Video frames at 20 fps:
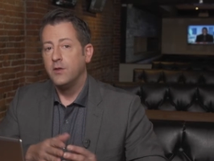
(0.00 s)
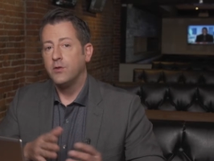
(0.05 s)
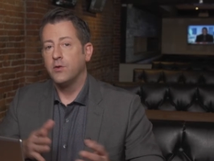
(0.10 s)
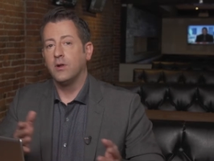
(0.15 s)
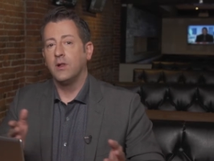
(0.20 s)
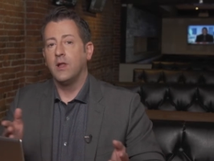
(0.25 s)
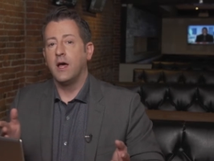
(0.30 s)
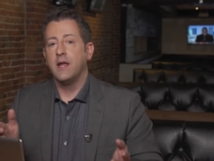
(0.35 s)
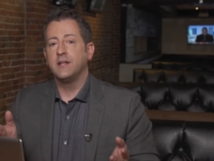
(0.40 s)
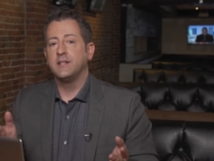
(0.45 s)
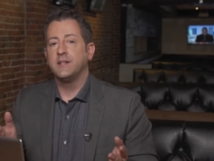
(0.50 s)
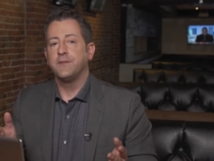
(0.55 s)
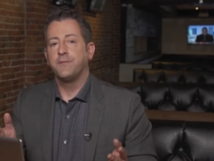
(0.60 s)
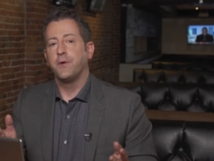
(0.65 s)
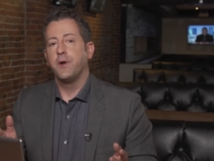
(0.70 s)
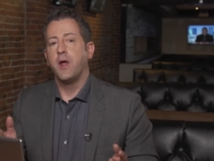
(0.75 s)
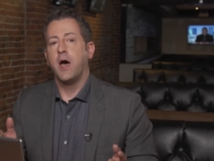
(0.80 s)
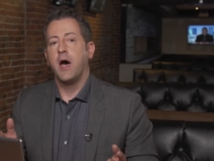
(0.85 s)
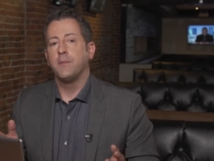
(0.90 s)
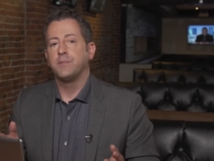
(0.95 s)
There are a lot of
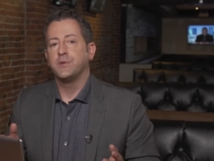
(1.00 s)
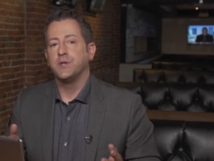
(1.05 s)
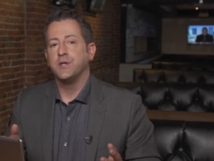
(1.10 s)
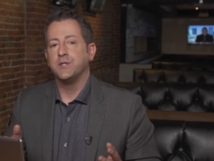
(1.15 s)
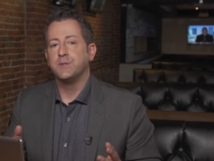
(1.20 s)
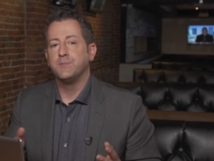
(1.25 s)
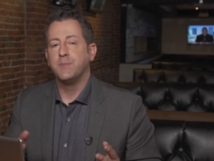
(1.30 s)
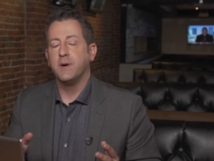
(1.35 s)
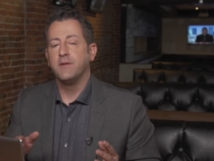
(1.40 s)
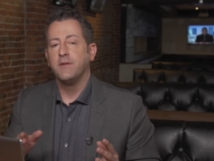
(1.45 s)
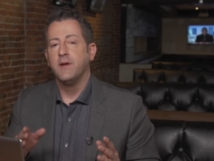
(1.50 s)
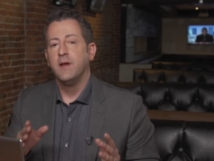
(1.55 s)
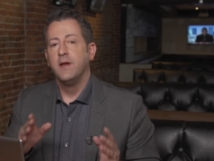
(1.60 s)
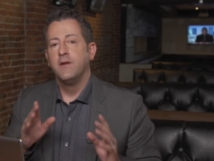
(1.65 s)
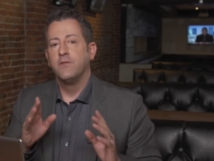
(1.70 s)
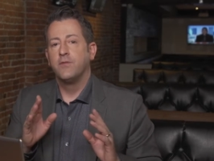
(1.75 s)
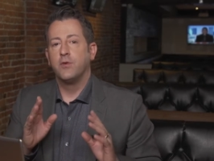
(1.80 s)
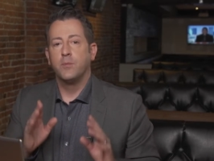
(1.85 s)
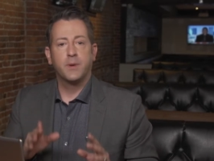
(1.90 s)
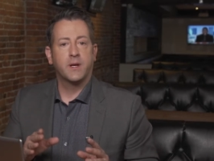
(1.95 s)
different options, but
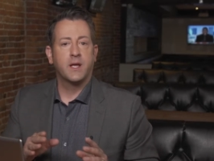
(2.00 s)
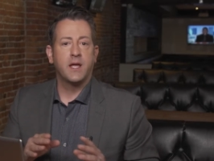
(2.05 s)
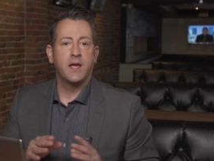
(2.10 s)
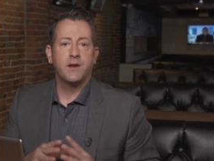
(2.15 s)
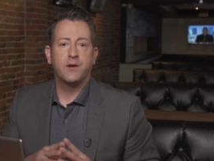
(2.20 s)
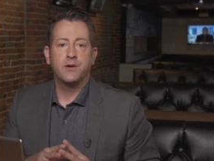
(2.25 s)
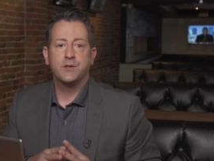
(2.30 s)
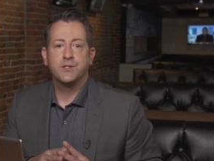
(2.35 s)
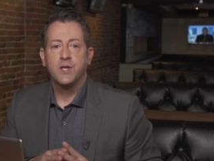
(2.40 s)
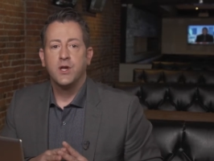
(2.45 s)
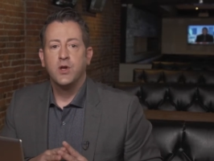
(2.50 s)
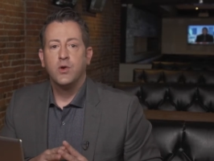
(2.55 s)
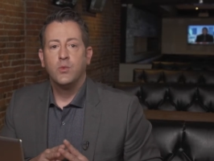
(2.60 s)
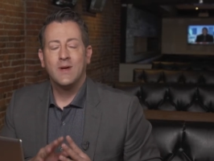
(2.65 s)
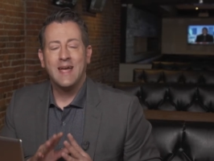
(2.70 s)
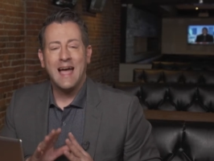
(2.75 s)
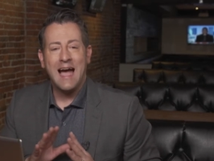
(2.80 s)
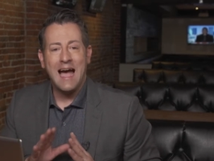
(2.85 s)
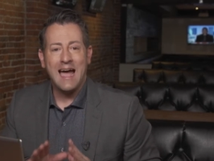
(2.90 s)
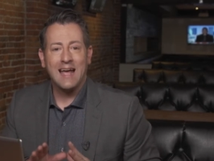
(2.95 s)
for beginners,
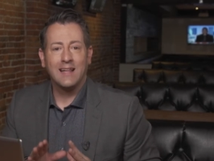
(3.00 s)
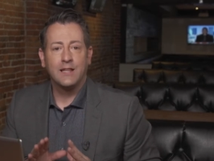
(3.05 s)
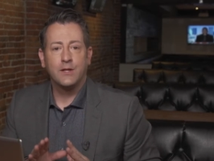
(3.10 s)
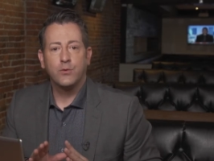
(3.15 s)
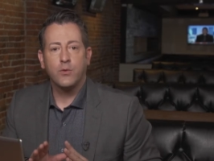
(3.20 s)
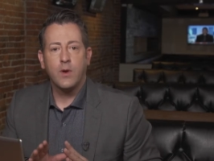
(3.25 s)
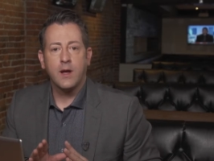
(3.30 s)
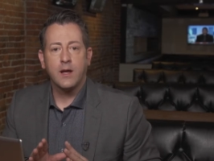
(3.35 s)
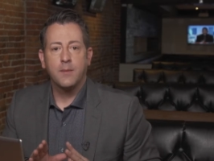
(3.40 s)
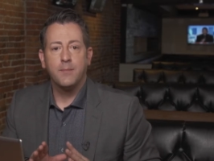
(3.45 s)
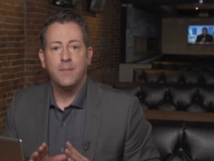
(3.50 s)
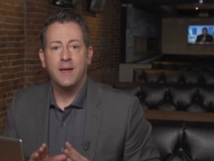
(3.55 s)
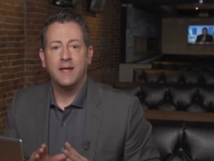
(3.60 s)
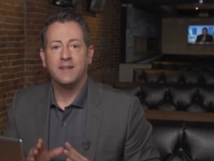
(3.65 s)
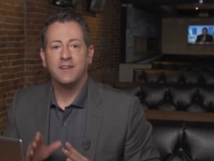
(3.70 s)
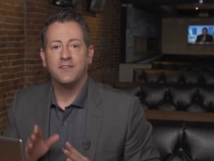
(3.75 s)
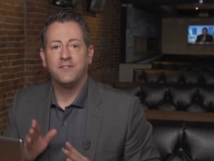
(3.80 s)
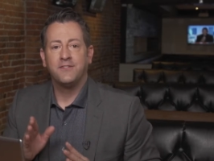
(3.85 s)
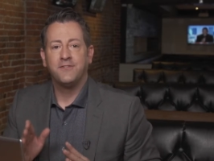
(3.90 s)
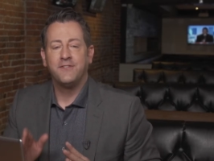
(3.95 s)
we highly
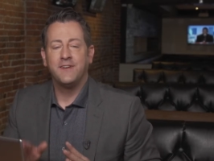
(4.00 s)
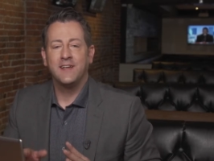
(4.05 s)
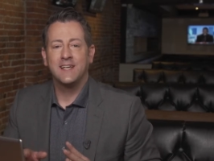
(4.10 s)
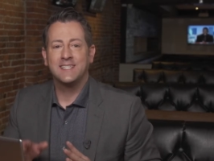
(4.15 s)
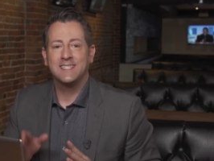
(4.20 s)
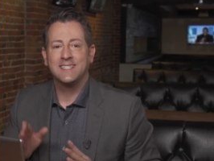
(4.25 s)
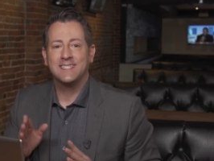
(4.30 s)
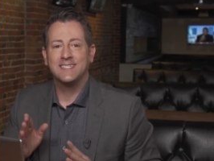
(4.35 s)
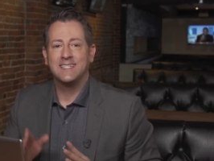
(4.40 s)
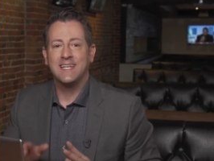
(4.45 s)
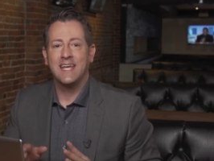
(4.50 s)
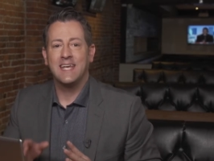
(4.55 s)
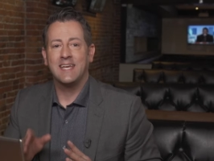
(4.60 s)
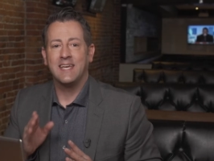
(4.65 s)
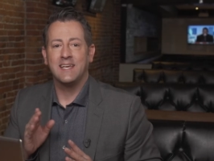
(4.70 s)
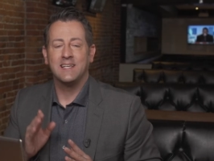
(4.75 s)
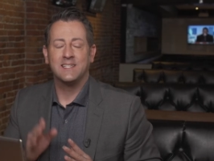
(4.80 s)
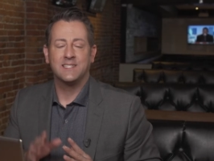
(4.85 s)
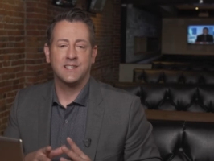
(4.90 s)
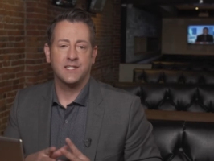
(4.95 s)
recommend a fixed
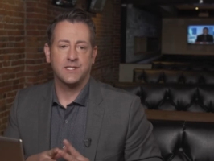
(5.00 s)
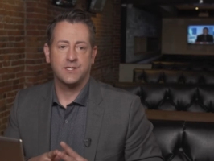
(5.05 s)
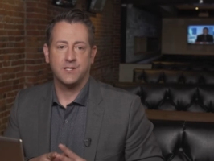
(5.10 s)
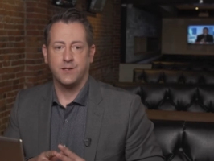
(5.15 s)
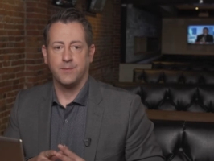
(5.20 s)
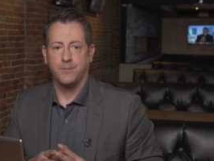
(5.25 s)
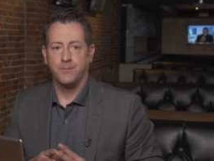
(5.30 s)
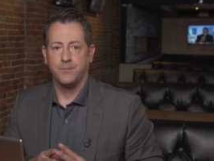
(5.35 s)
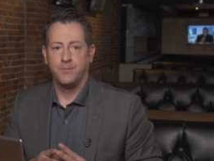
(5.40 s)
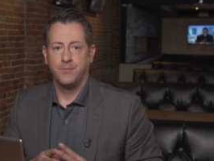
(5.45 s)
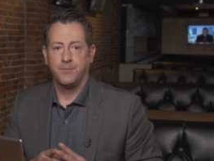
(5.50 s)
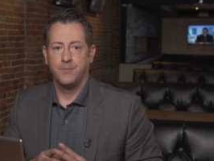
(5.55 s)
staking system.